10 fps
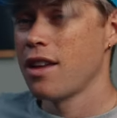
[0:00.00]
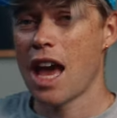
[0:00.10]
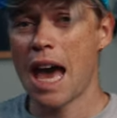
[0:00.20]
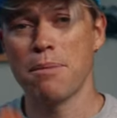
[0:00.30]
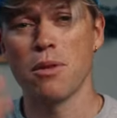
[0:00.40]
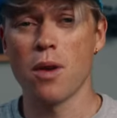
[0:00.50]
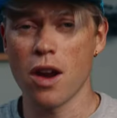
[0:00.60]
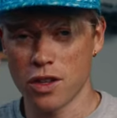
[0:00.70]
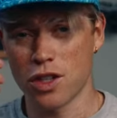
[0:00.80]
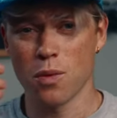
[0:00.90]
Apple
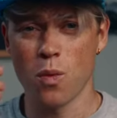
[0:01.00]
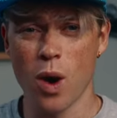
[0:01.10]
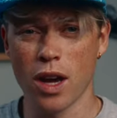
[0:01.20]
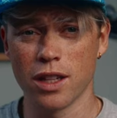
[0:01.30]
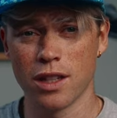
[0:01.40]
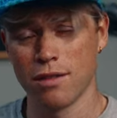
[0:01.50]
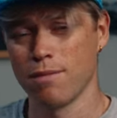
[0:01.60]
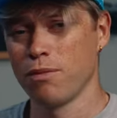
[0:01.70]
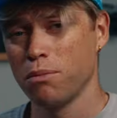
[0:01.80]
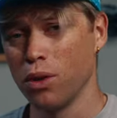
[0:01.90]
Watch 1,
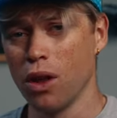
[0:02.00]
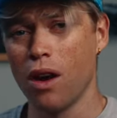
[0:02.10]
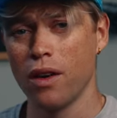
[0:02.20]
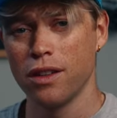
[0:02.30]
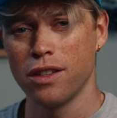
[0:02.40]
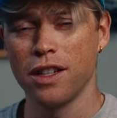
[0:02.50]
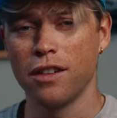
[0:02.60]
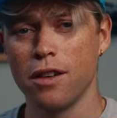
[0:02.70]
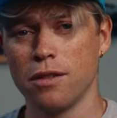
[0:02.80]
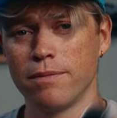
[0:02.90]
Polar
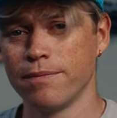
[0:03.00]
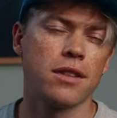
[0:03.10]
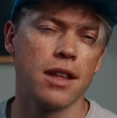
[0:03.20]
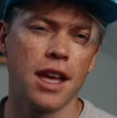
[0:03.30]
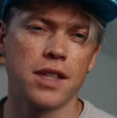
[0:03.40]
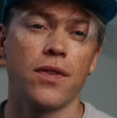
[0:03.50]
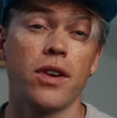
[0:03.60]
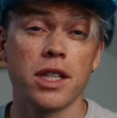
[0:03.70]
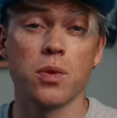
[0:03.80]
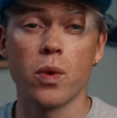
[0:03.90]
0. As
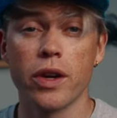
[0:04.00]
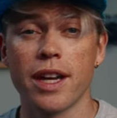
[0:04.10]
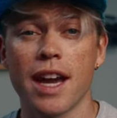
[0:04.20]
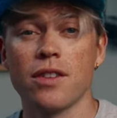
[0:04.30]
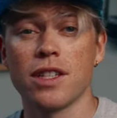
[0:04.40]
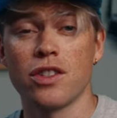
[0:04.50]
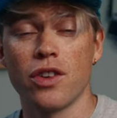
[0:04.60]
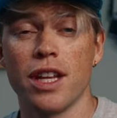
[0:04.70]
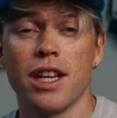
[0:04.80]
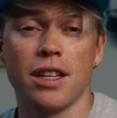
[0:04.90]
far as workouts and
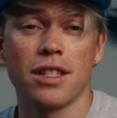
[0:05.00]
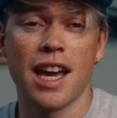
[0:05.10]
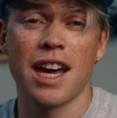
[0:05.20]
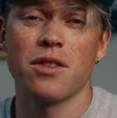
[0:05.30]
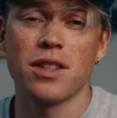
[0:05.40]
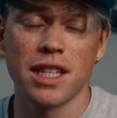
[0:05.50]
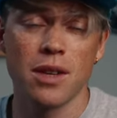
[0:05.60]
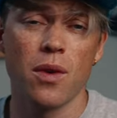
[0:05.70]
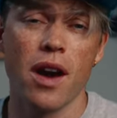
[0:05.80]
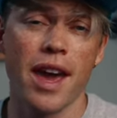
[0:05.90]
trainings, I don't
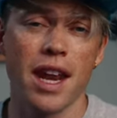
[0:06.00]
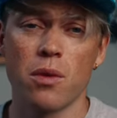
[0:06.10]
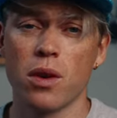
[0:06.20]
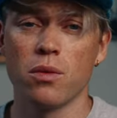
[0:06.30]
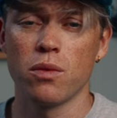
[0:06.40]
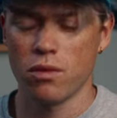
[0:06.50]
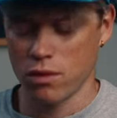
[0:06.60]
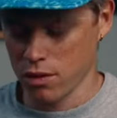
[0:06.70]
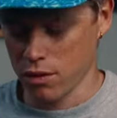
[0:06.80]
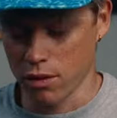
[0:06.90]
see why anyone,
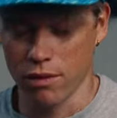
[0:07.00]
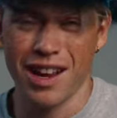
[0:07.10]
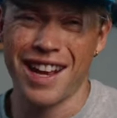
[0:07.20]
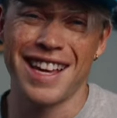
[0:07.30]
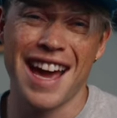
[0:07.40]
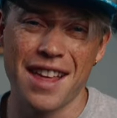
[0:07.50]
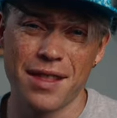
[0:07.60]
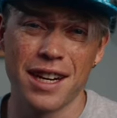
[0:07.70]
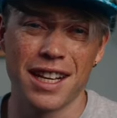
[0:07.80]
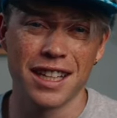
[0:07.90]
or any
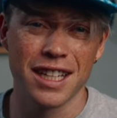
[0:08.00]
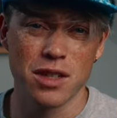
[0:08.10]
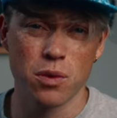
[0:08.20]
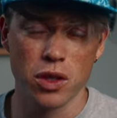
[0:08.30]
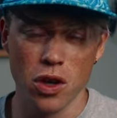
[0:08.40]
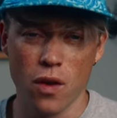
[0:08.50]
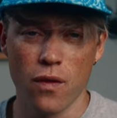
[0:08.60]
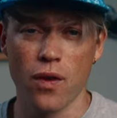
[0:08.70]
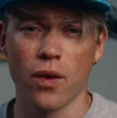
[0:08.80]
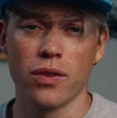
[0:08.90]
athlete at least, would go
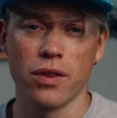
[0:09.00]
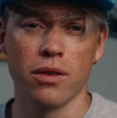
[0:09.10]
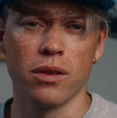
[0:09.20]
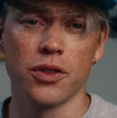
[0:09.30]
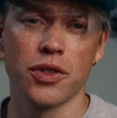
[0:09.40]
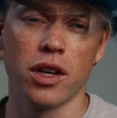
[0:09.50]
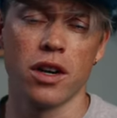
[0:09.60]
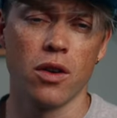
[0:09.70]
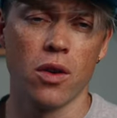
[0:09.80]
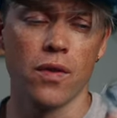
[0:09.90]
for the
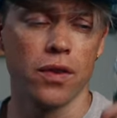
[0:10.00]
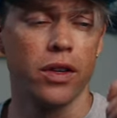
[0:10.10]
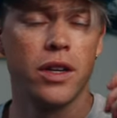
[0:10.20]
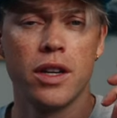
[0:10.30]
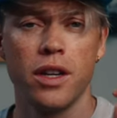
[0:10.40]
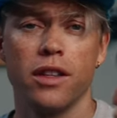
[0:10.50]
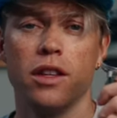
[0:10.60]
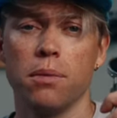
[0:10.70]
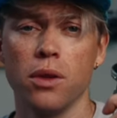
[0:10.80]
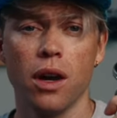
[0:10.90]
Ultra over
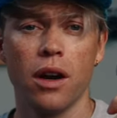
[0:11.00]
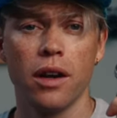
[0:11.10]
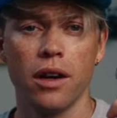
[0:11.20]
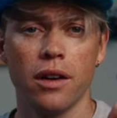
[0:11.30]
the Polar.